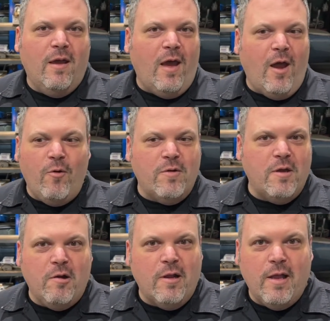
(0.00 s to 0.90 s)
I always
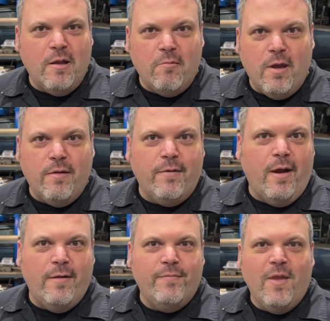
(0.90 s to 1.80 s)
hear it anyway,
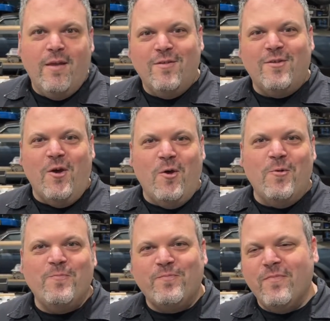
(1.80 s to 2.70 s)
right?
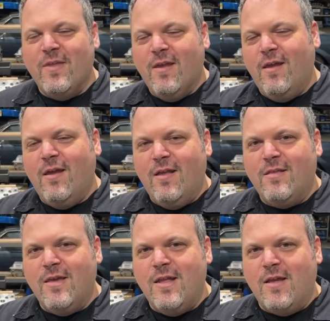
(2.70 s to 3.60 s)
So
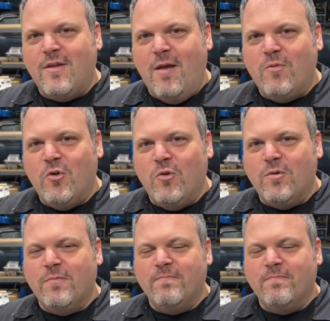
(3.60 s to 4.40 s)
see you next time. Toodles.